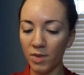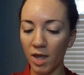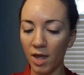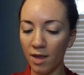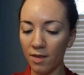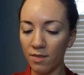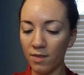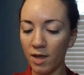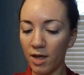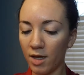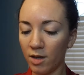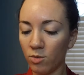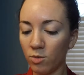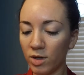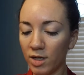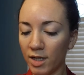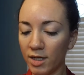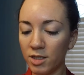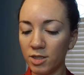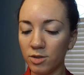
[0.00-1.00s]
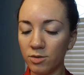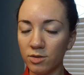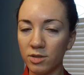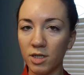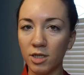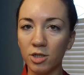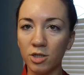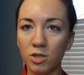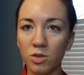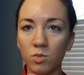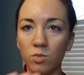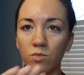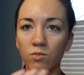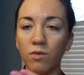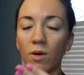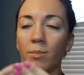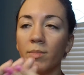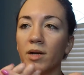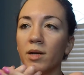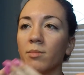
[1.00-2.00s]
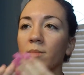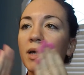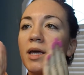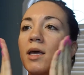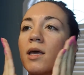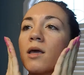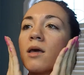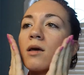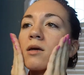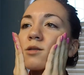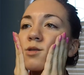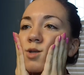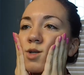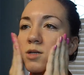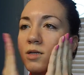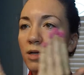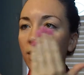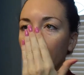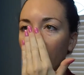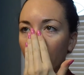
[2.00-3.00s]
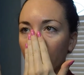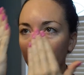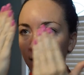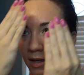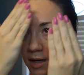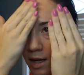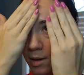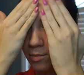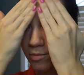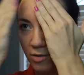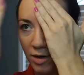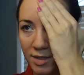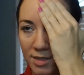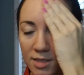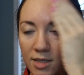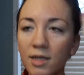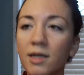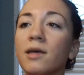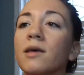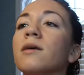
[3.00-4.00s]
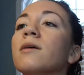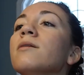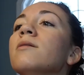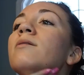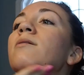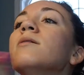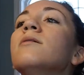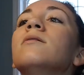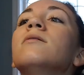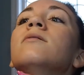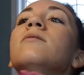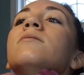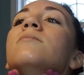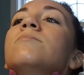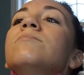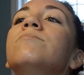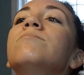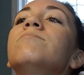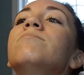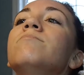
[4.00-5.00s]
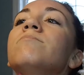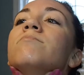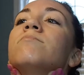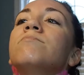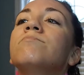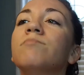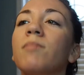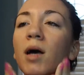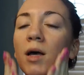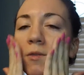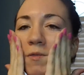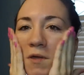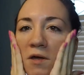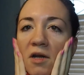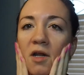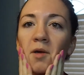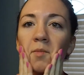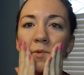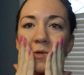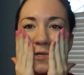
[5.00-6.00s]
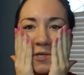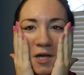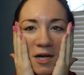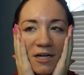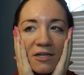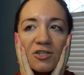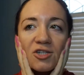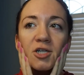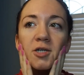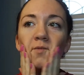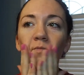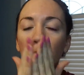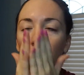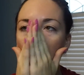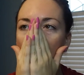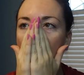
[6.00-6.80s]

And then what I do is I just rub it in my hands, and again, like I press it in and then I massage it.